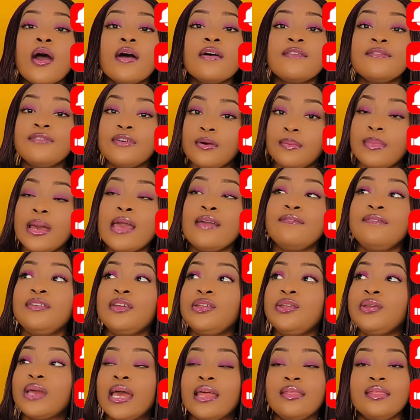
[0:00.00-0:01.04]
From my
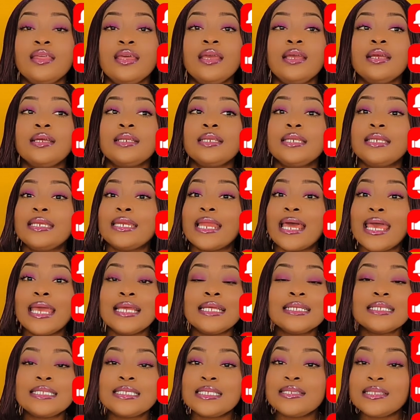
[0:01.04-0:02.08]
video, I think
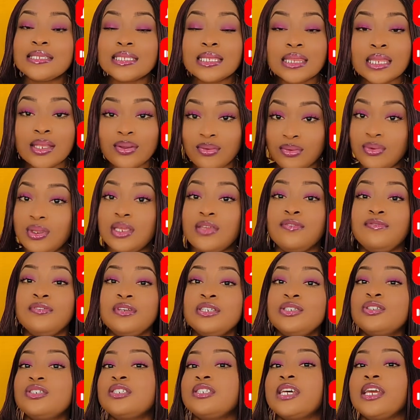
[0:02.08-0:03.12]
93
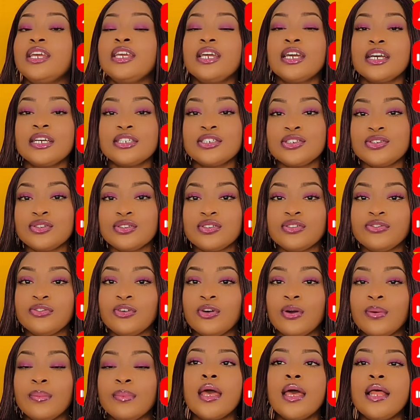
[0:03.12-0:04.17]
videos that you can choose
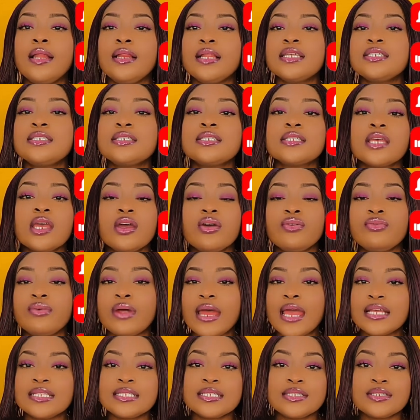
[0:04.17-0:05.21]
from. Let's just get
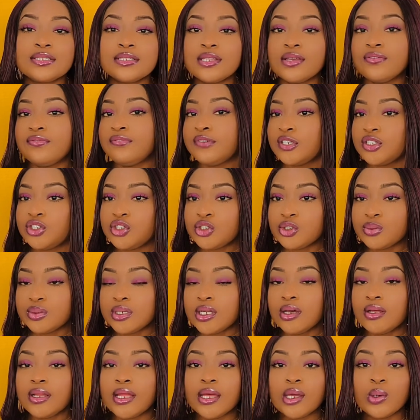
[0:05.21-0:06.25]
right into the video
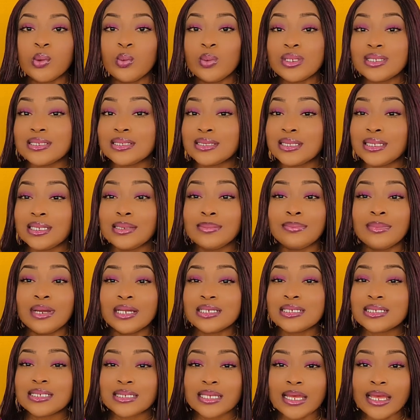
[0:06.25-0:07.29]
without like wasting
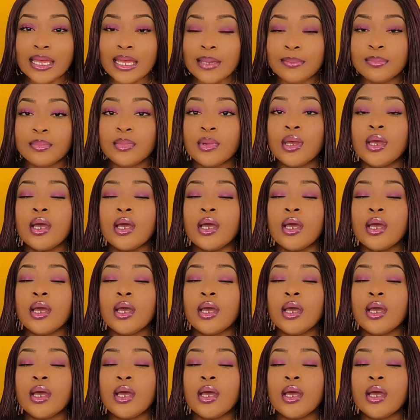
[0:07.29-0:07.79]
much time